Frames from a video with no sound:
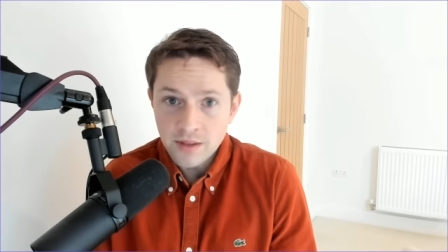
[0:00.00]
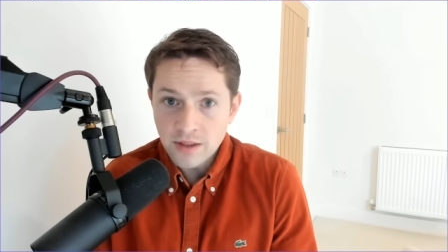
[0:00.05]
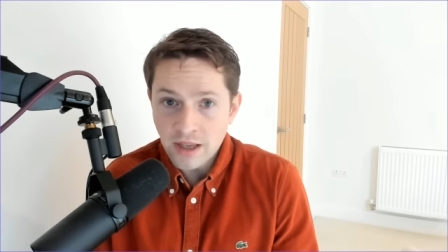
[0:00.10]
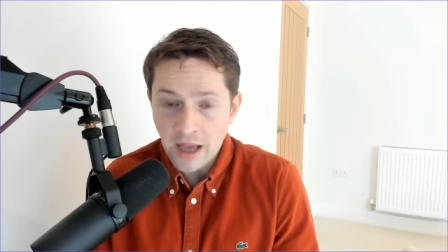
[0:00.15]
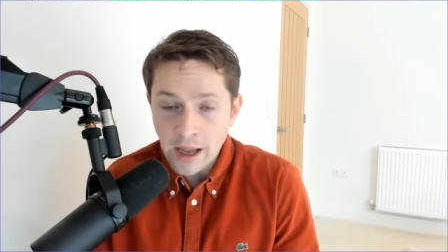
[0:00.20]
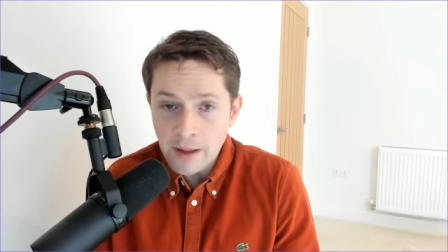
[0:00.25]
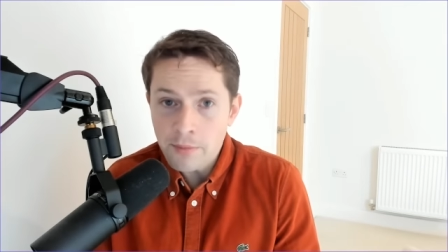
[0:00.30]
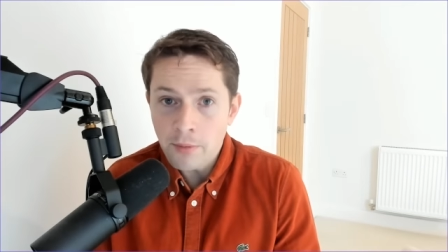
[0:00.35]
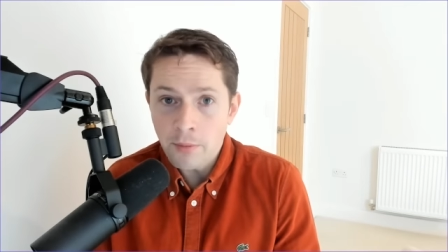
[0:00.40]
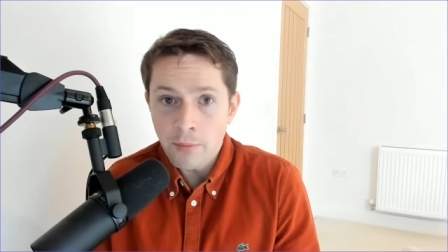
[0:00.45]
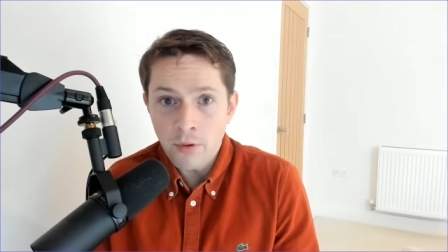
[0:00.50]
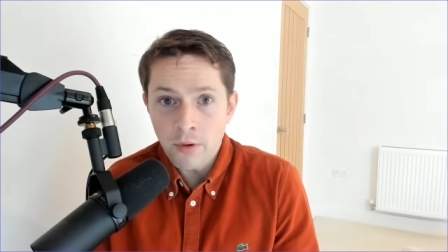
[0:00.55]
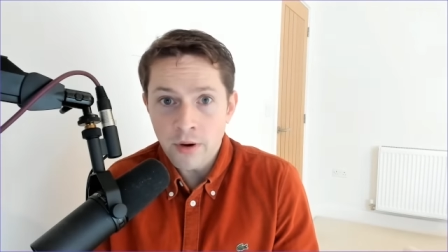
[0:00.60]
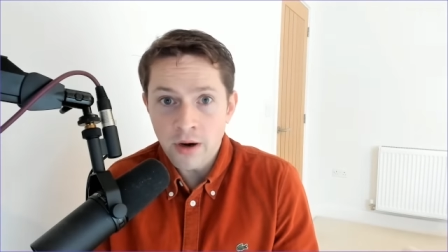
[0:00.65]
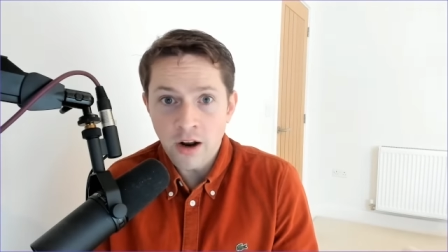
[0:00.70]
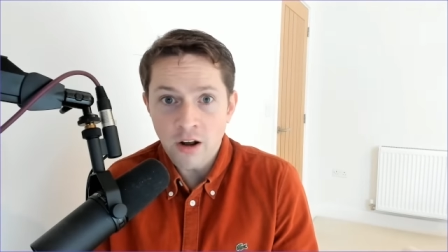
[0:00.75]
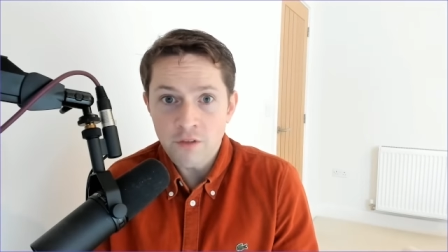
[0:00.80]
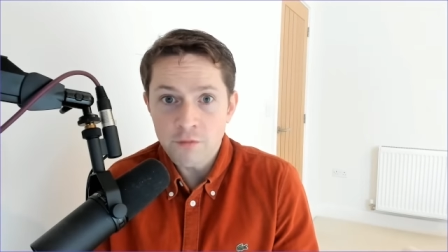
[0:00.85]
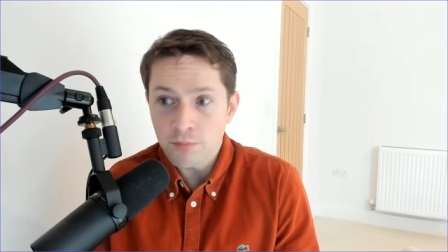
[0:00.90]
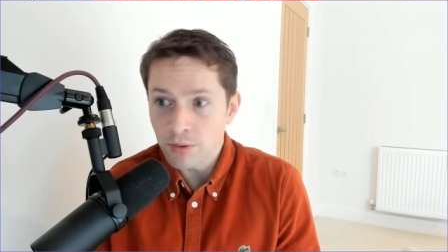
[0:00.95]
capable
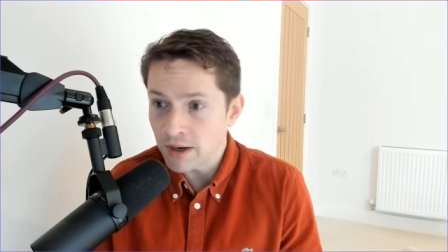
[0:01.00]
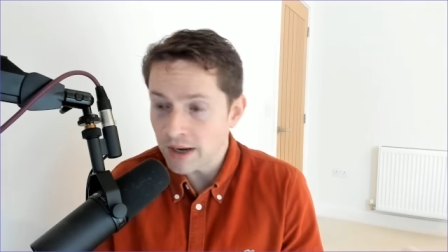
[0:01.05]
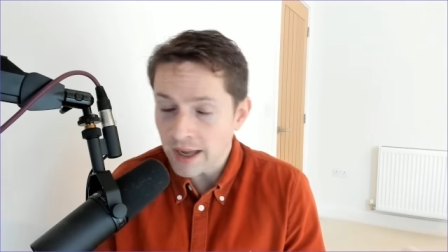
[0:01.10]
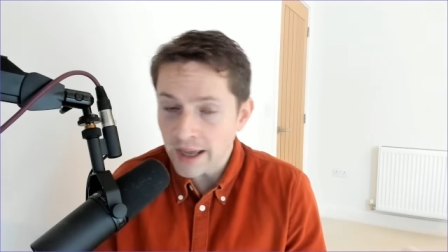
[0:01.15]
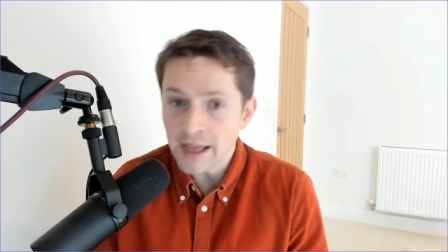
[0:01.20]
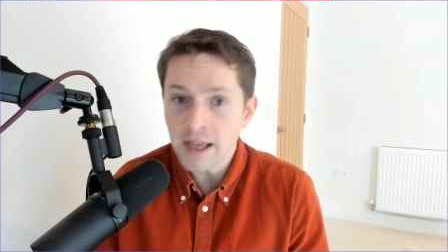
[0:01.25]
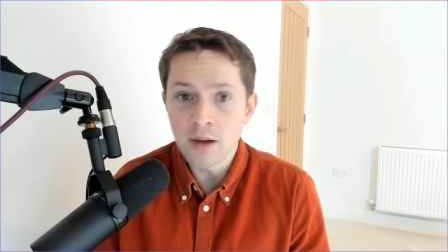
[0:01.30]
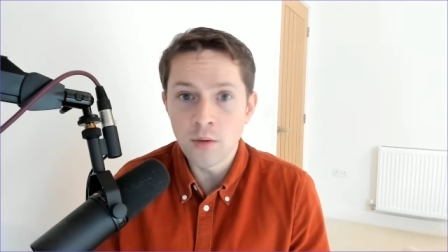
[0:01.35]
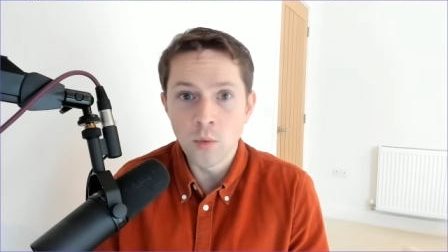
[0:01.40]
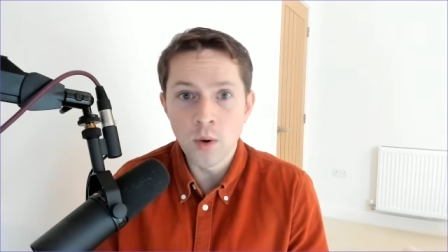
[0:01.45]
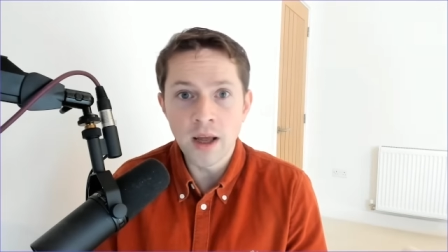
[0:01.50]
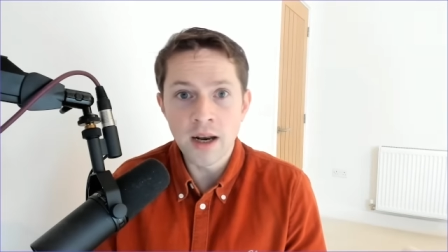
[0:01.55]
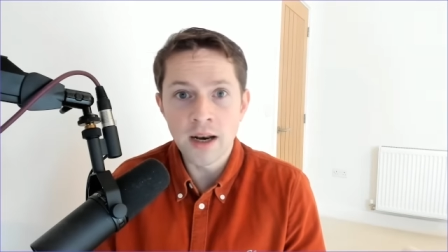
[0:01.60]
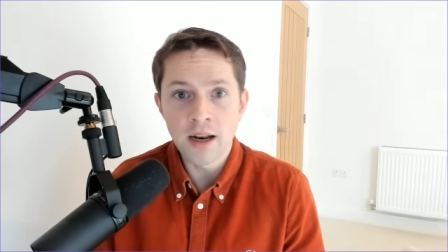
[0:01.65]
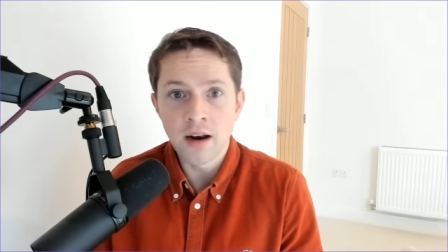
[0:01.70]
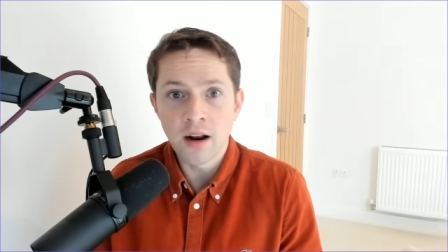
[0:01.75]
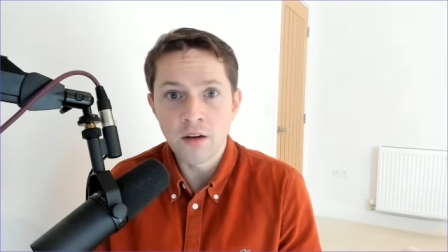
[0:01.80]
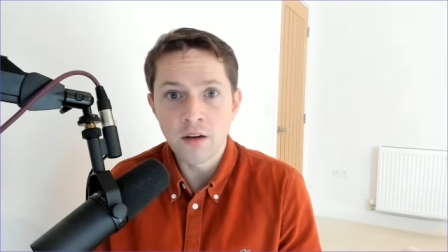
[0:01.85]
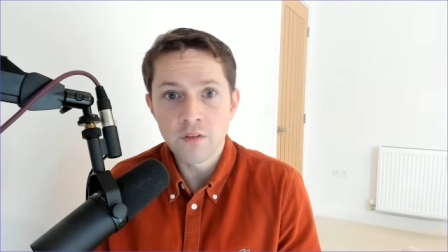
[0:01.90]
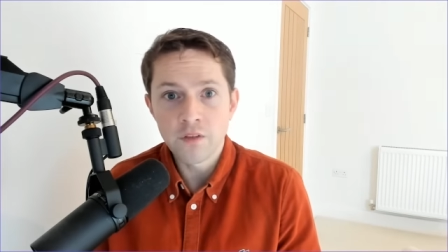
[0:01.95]
enough, playing well
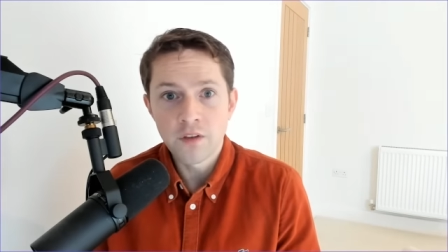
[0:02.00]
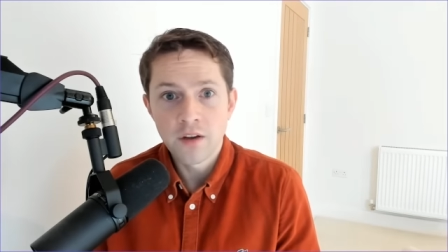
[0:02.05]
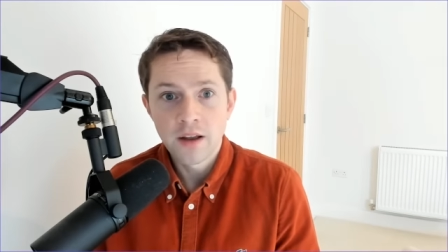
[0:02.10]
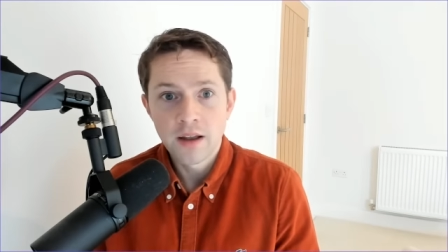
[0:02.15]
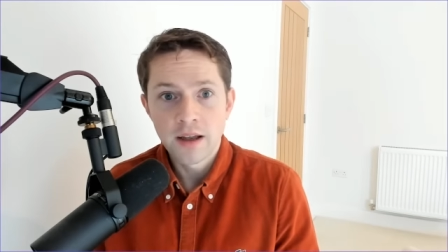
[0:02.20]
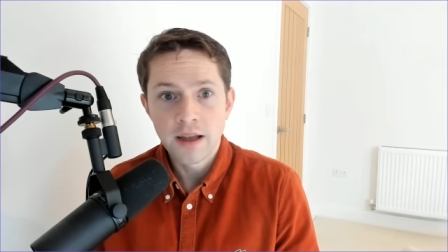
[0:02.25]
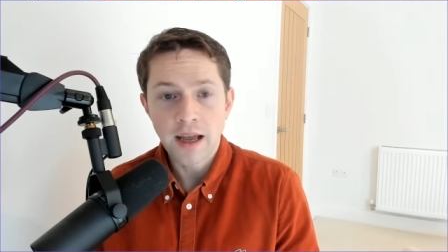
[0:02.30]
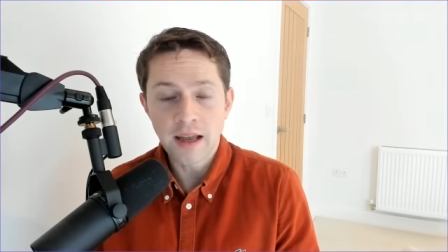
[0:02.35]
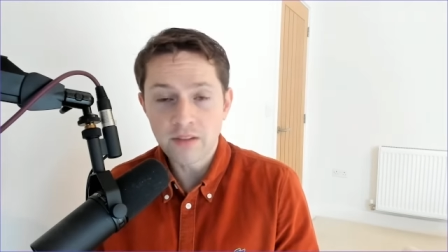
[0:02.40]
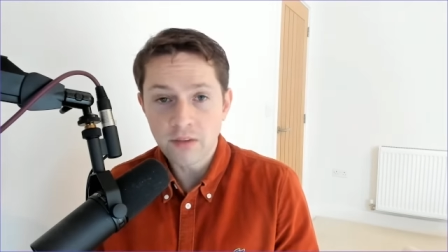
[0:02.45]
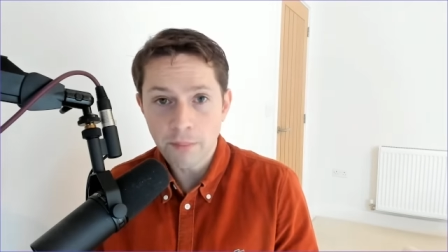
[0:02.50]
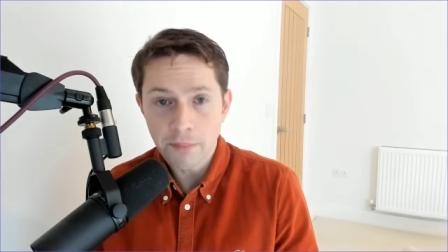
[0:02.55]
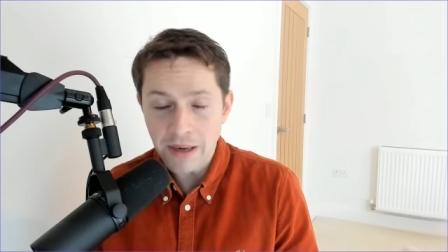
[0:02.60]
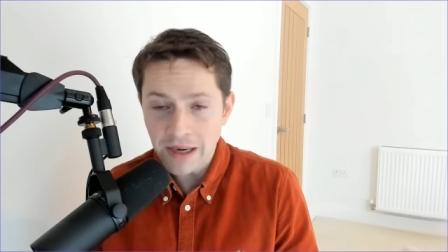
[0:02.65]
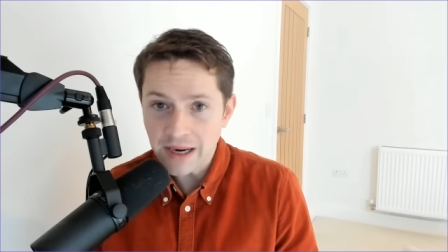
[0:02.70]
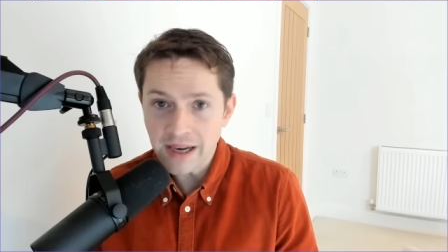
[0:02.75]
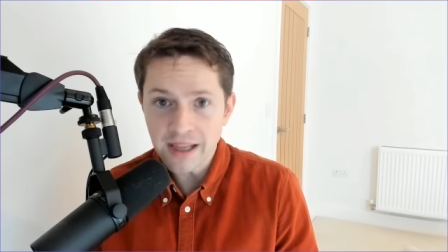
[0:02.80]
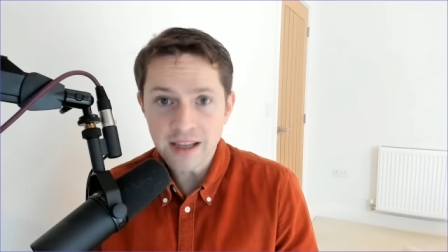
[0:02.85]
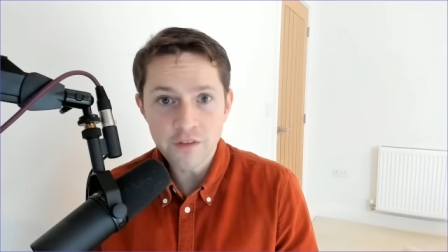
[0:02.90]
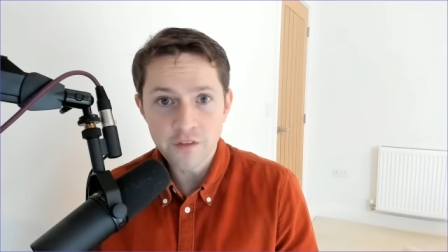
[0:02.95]
enough, has a
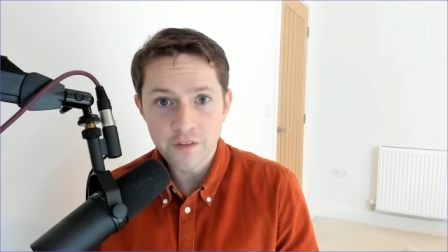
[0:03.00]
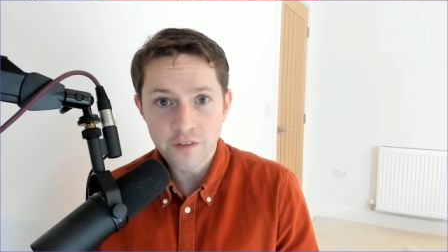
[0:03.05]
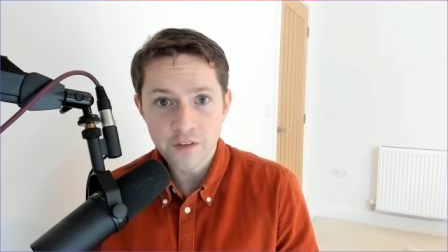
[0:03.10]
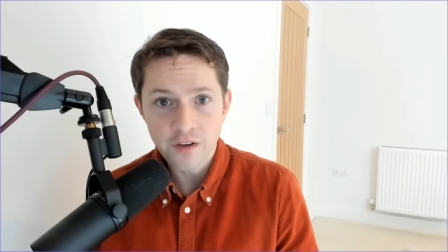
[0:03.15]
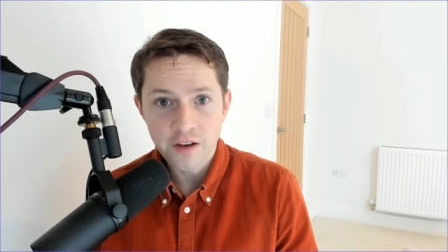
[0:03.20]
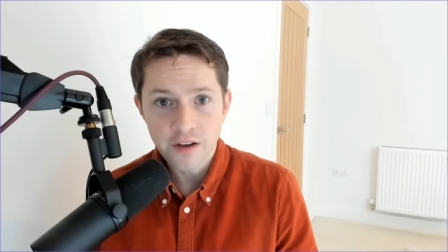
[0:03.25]
belief.